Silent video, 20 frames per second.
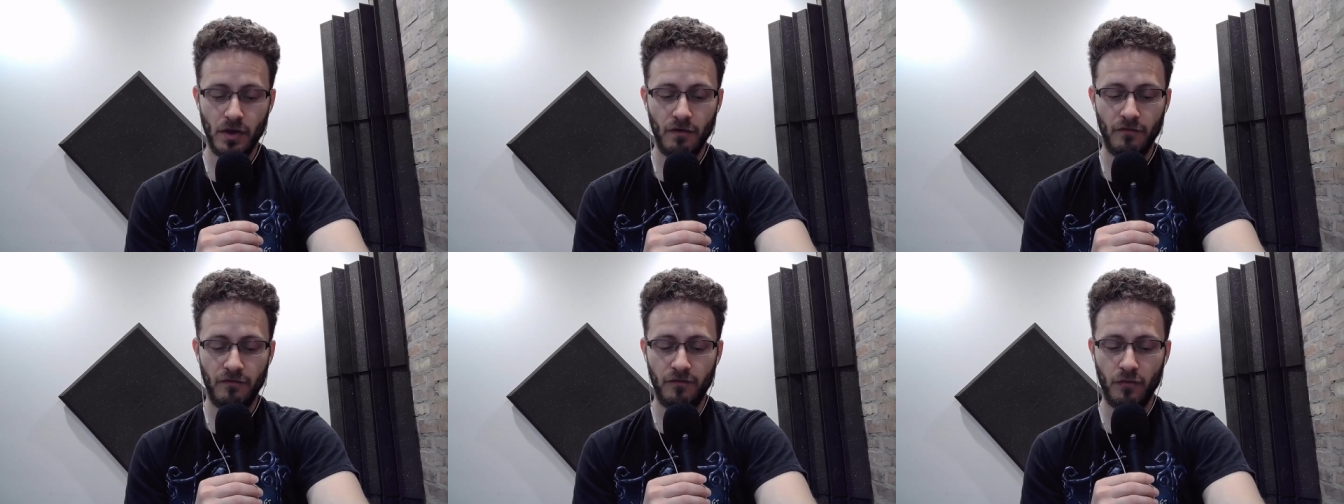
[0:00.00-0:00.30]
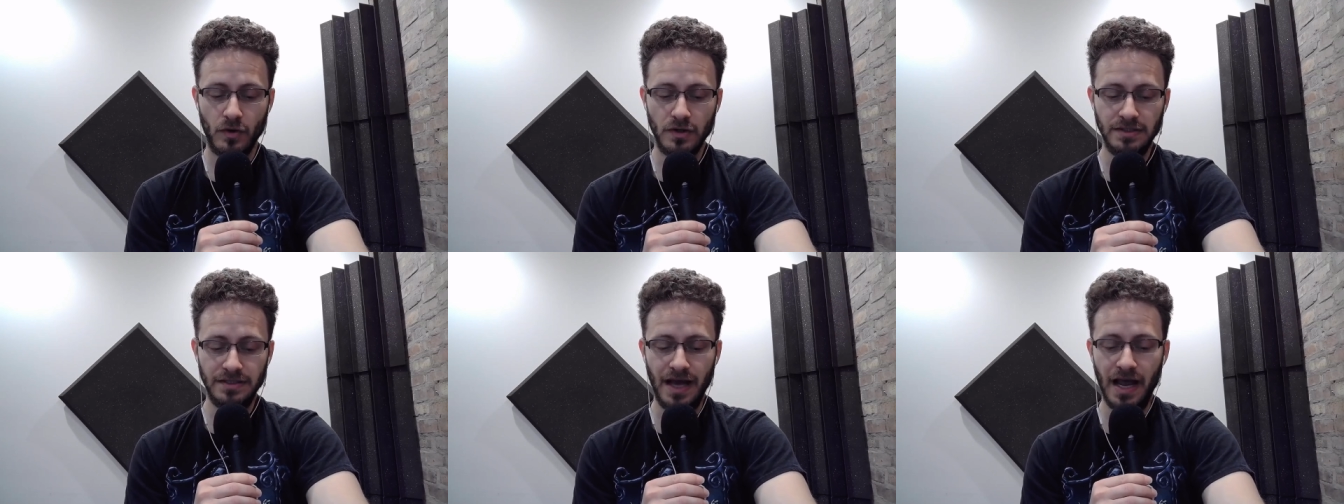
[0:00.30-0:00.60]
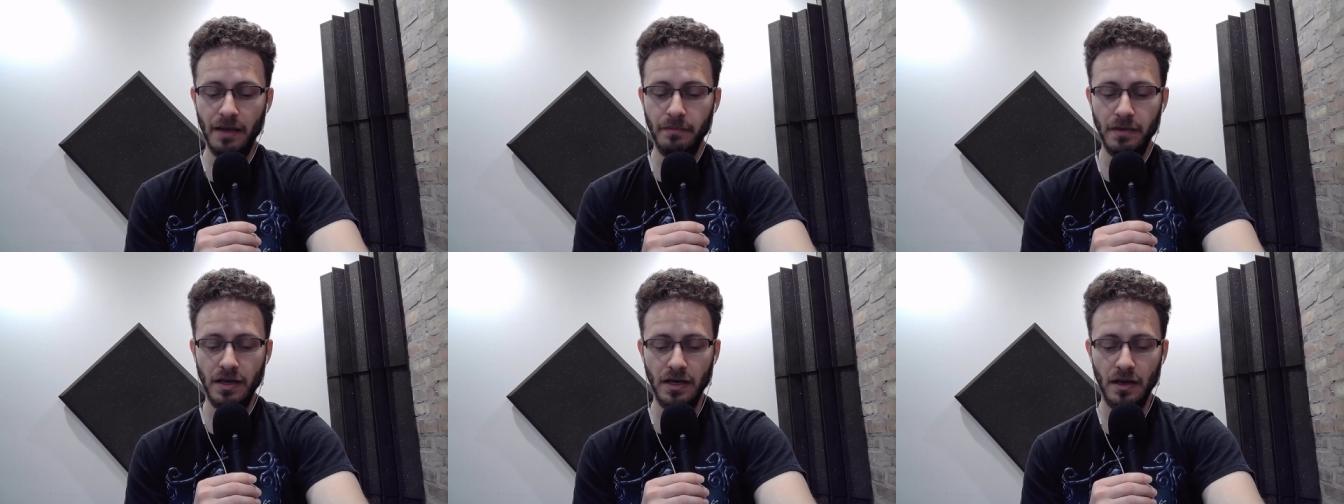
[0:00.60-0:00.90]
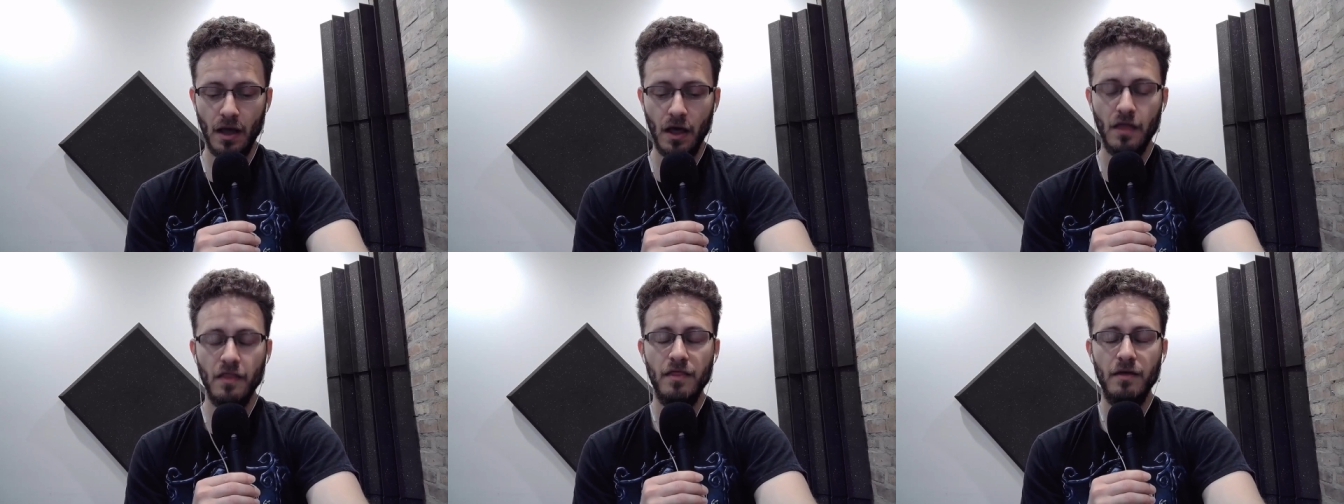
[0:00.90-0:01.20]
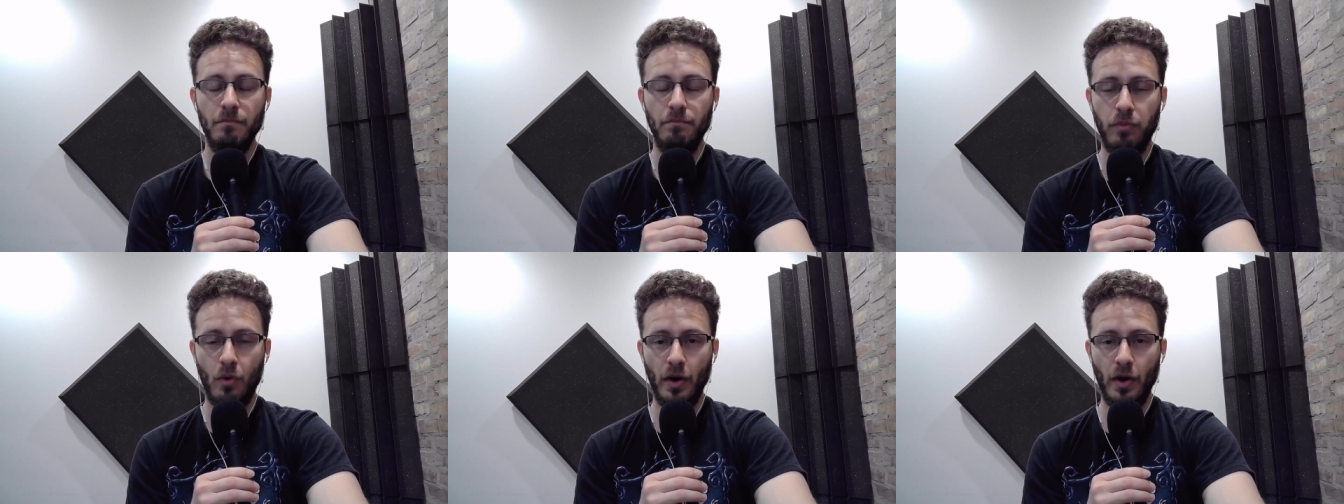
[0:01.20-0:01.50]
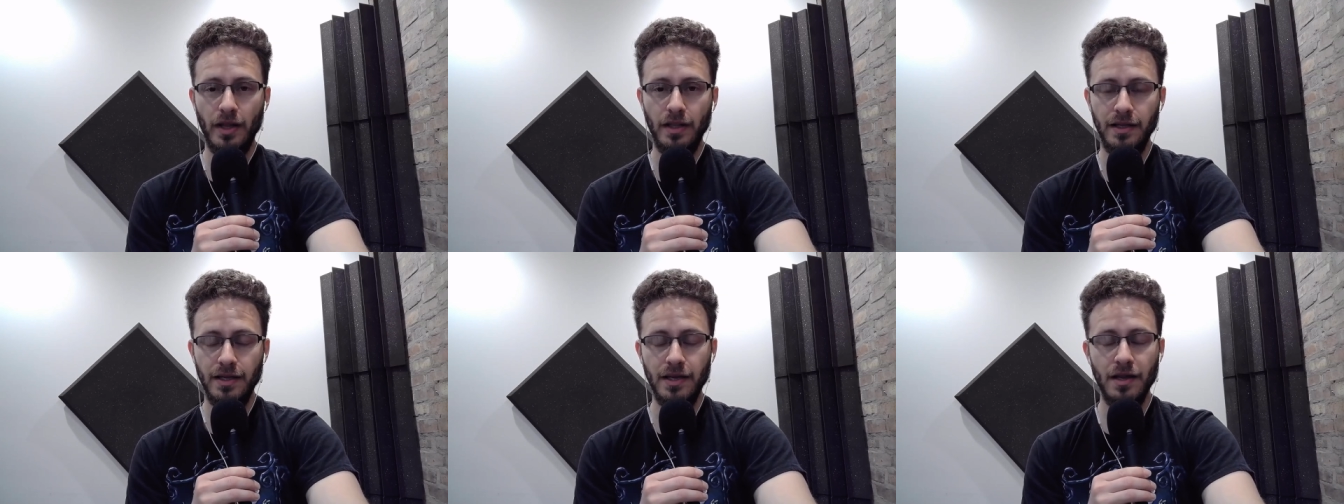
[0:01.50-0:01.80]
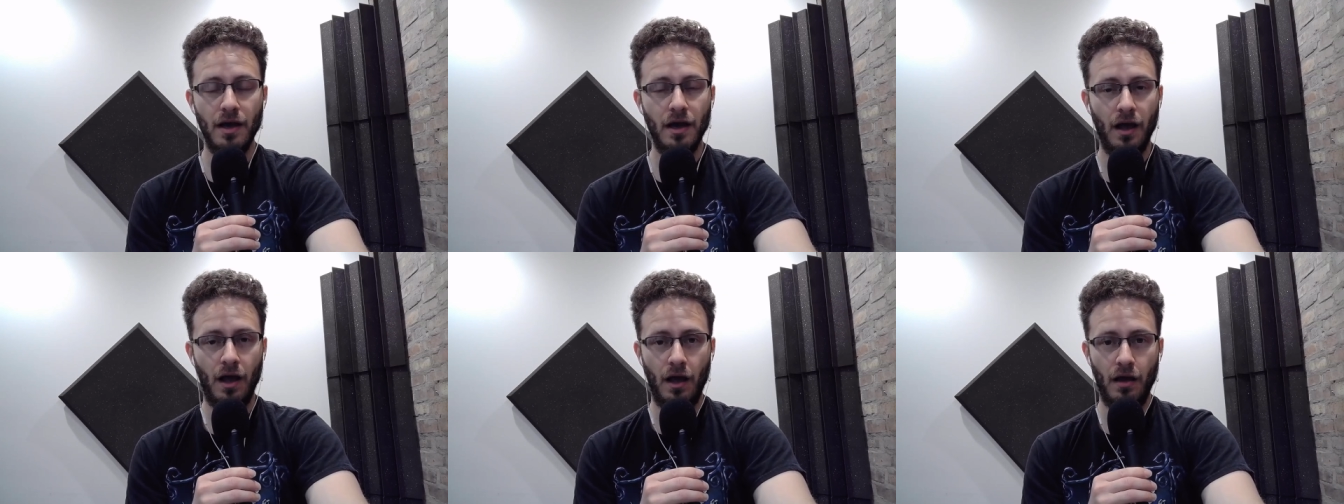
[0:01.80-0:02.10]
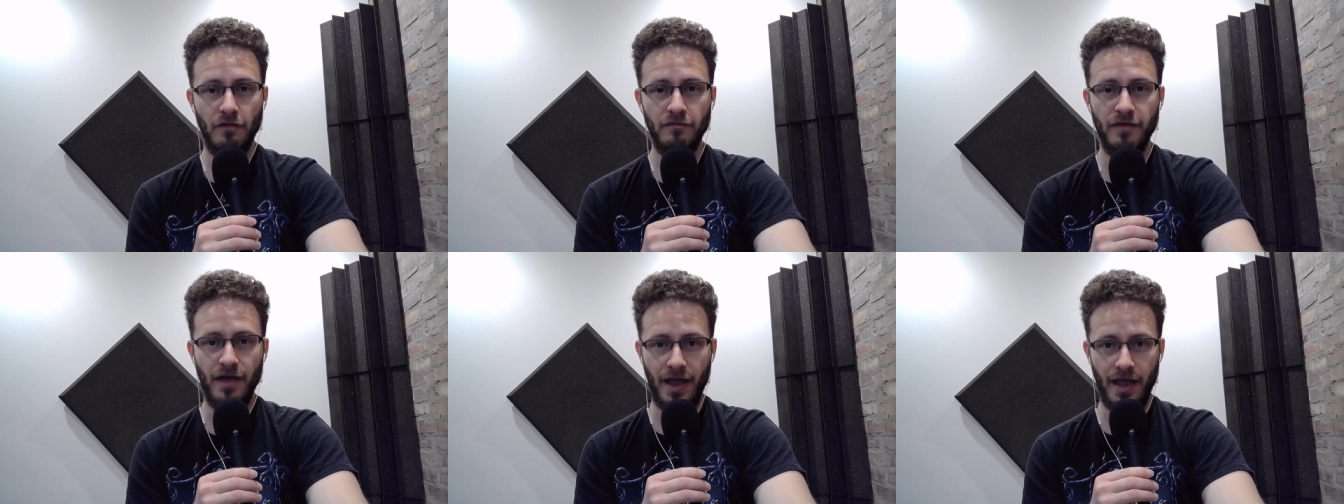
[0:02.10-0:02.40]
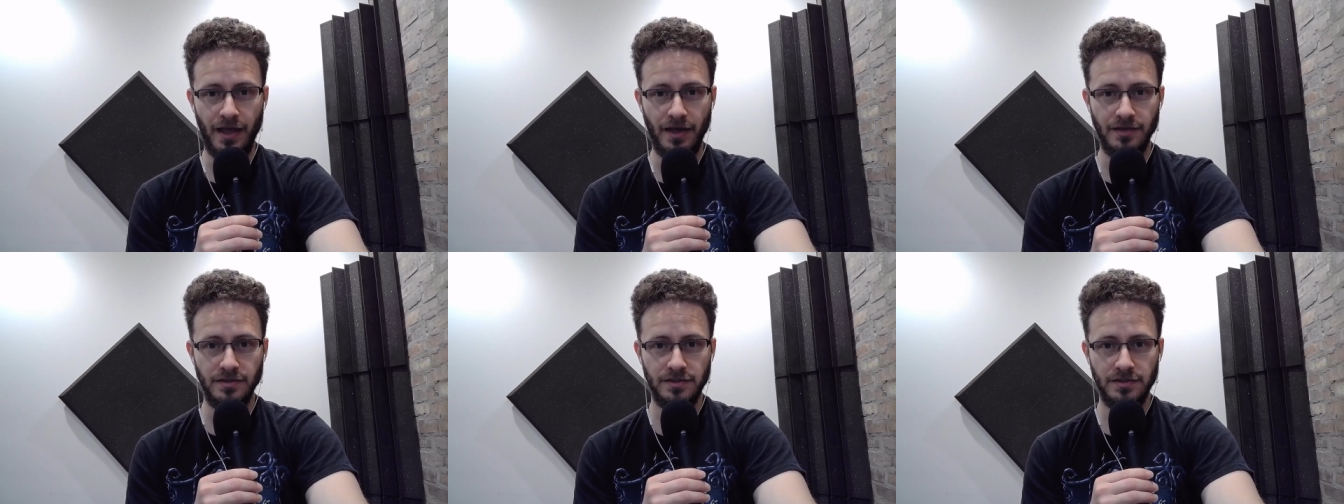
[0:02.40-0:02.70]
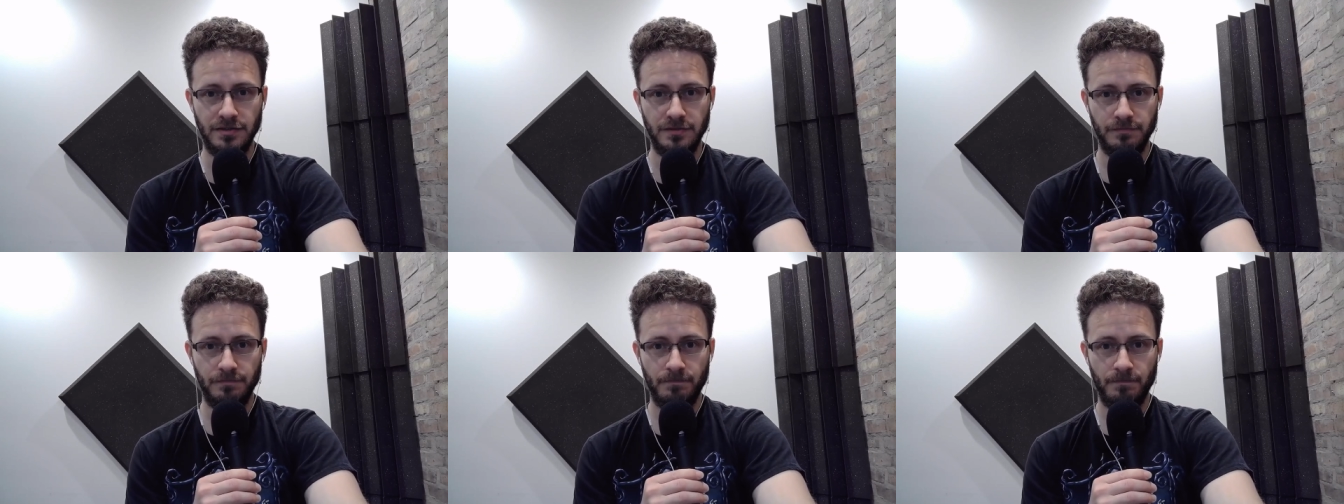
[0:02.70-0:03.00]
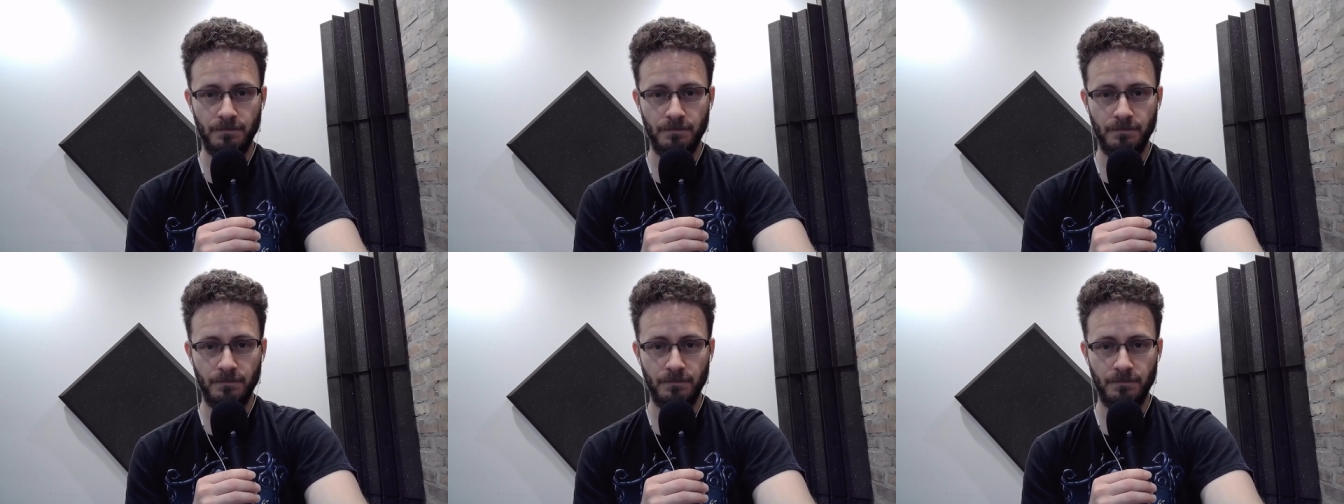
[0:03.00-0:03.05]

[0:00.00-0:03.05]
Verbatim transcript: for timing the boiling of eggs.